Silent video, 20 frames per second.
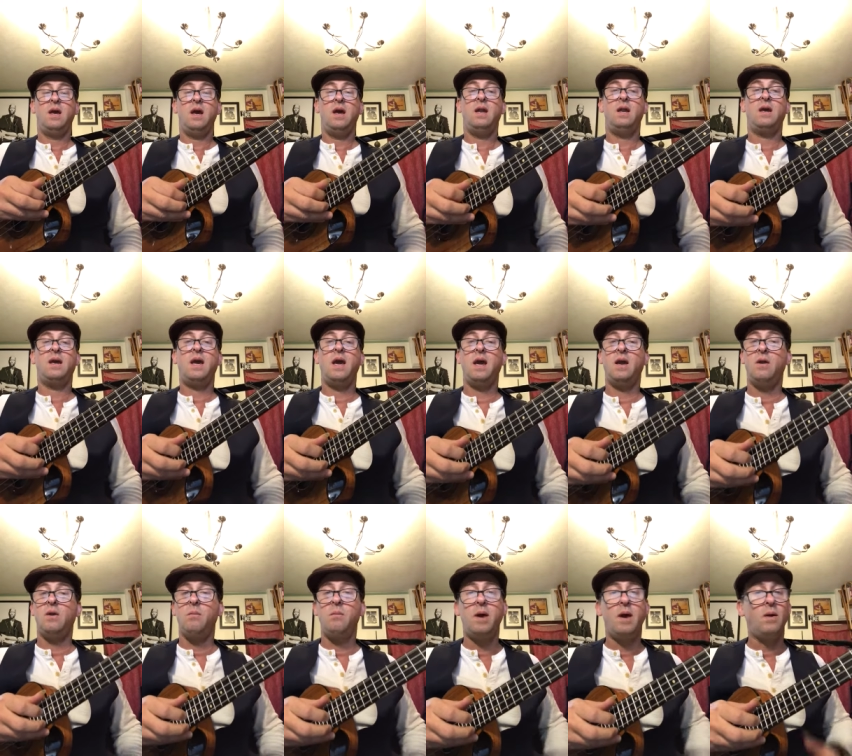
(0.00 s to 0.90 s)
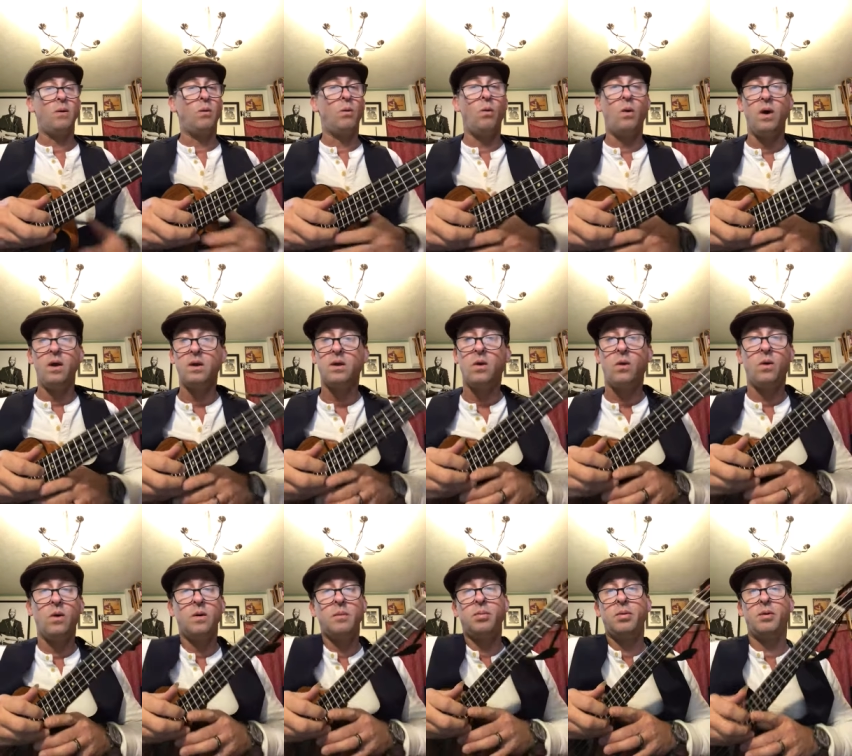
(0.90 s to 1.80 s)
And again, no matter what
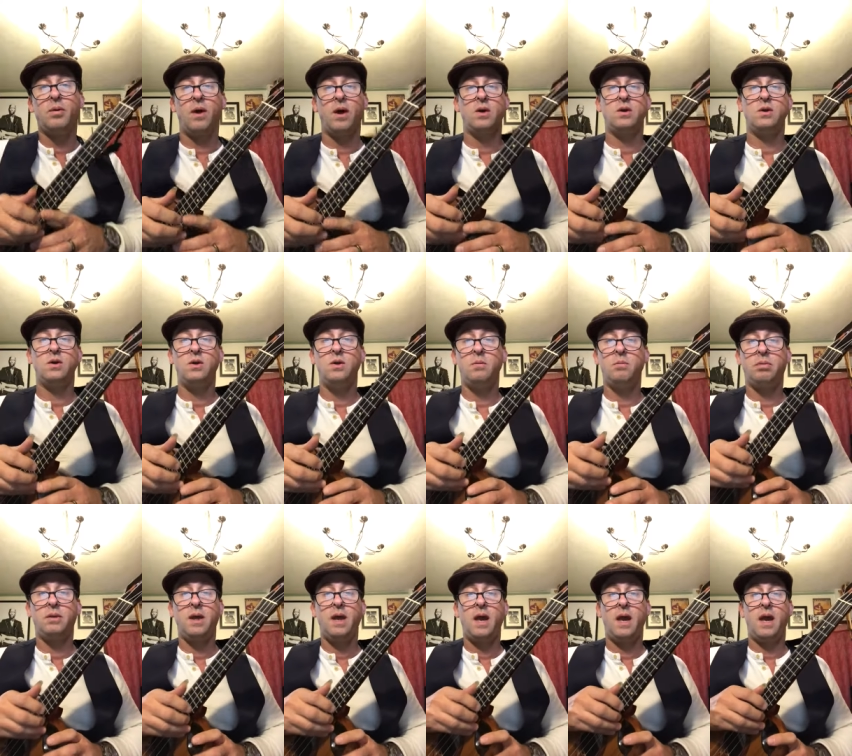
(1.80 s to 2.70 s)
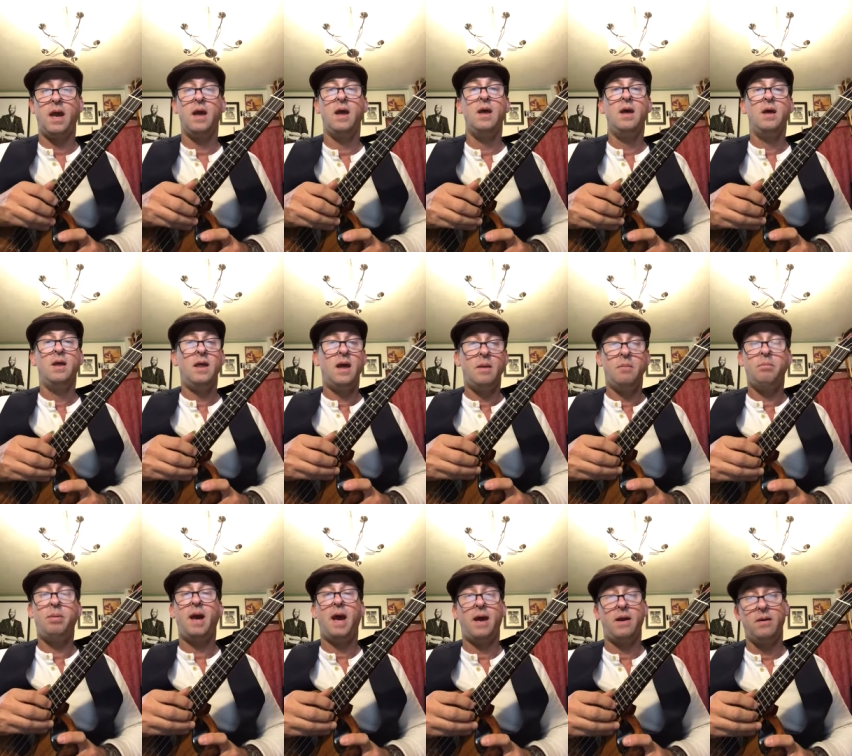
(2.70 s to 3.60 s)
chord progression you play,
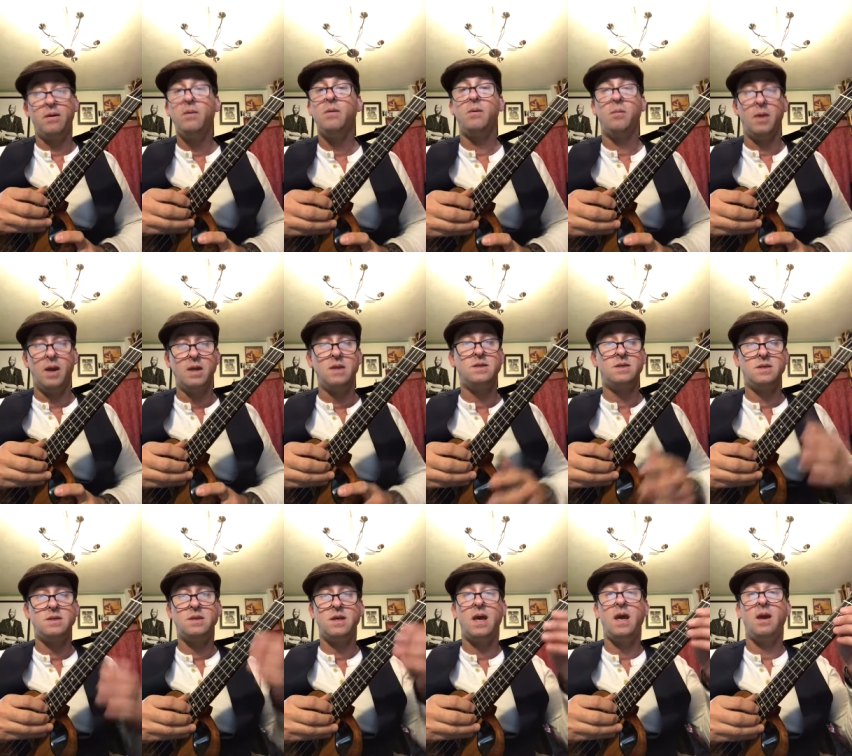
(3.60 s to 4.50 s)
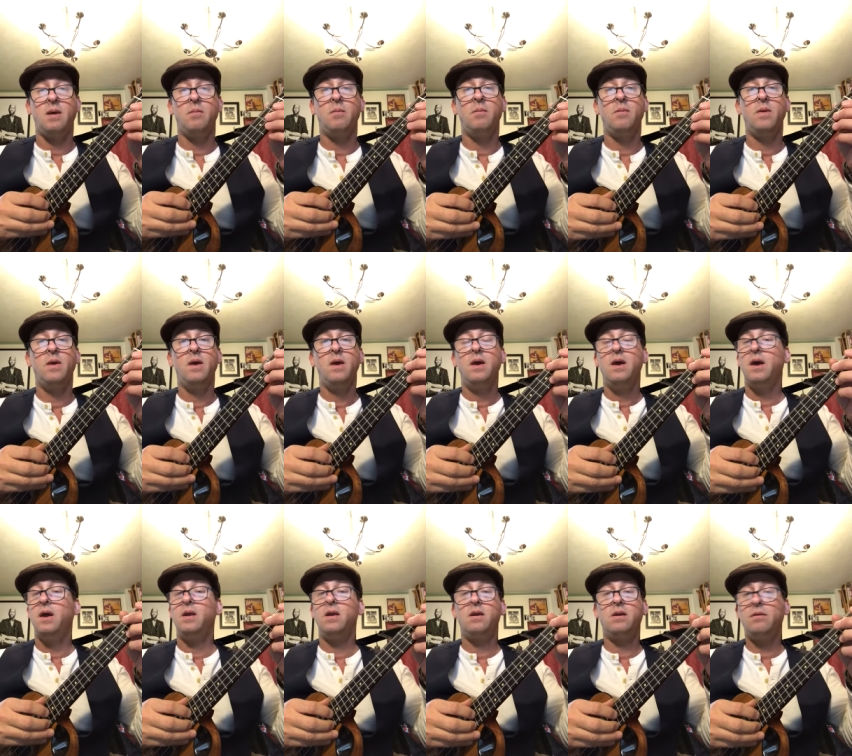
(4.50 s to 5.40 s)
that pattern remains the same.
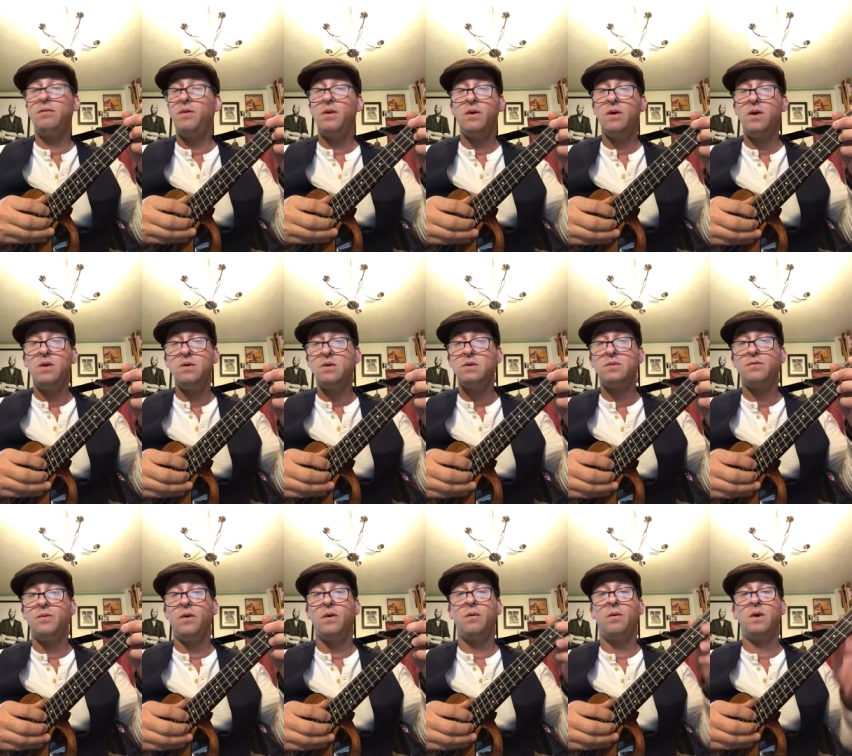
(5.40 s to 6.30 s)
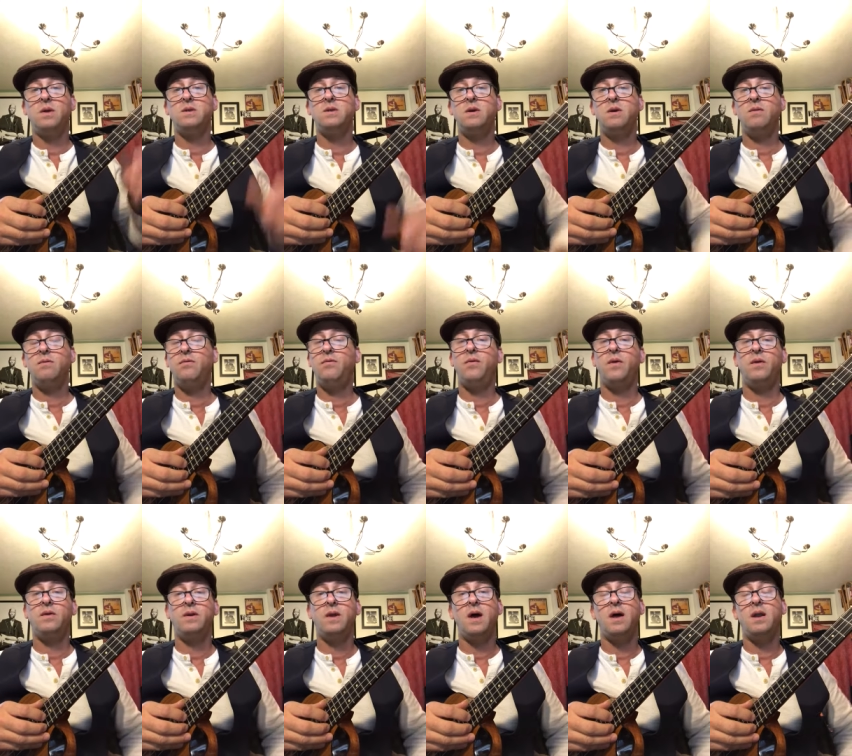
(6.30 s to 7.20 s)
And this is very useful once you've
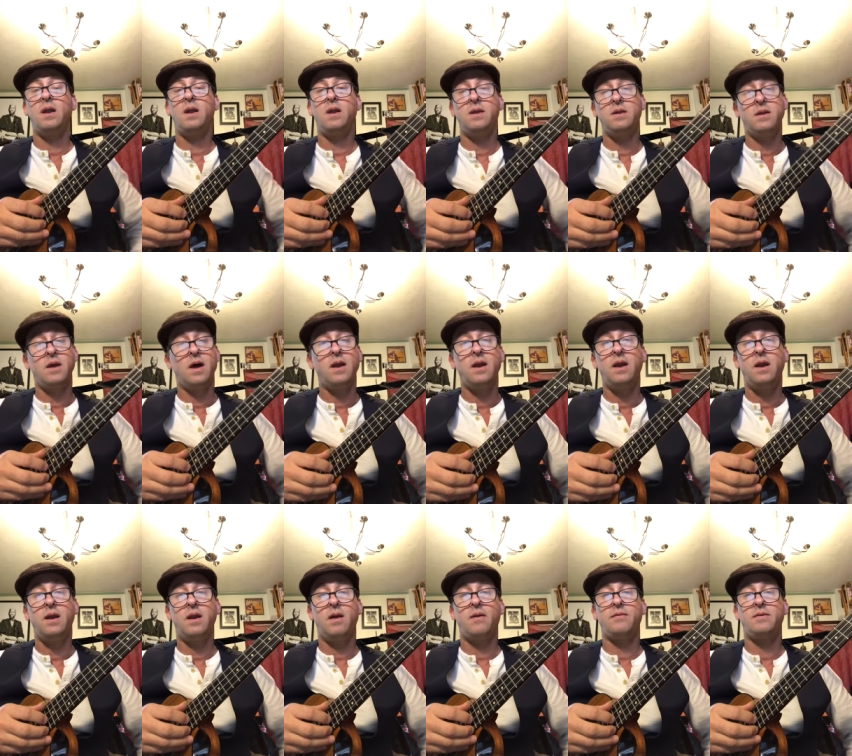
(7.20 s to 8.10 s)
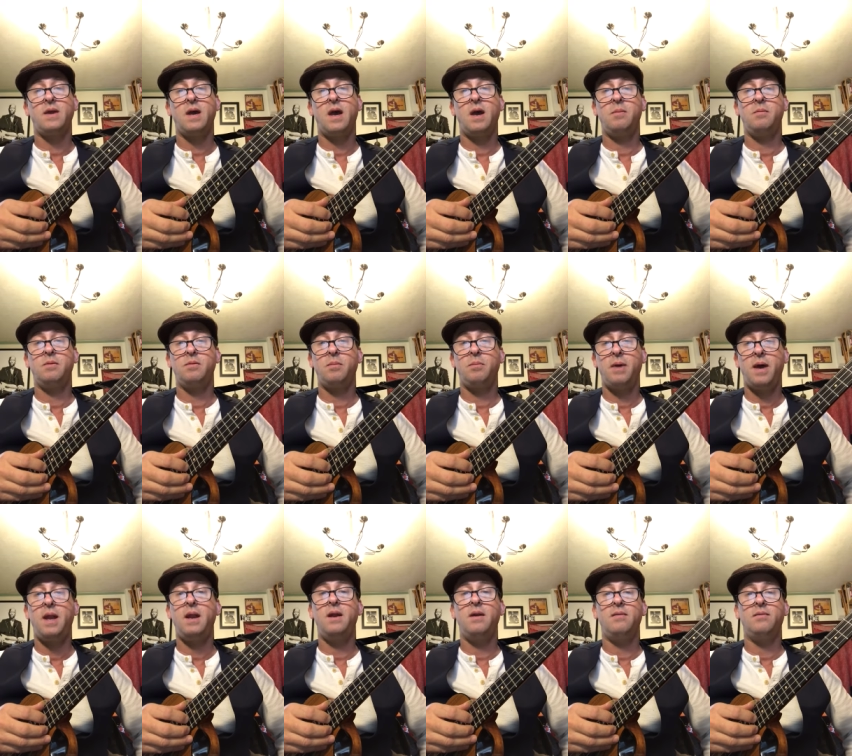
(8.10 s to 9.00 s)
uh, done, done it enough times
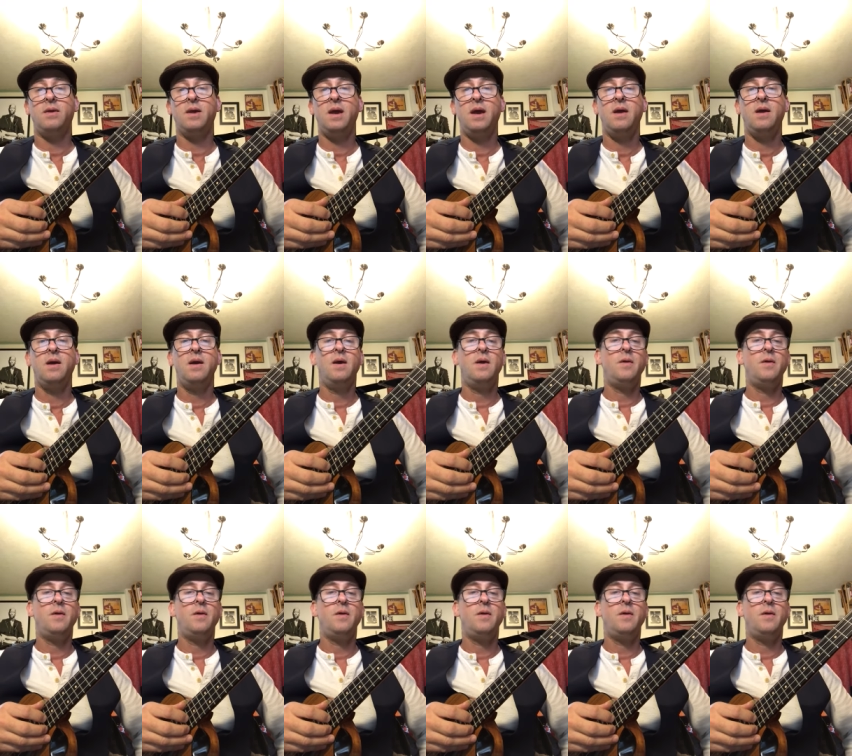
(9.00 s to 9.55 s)
repetitively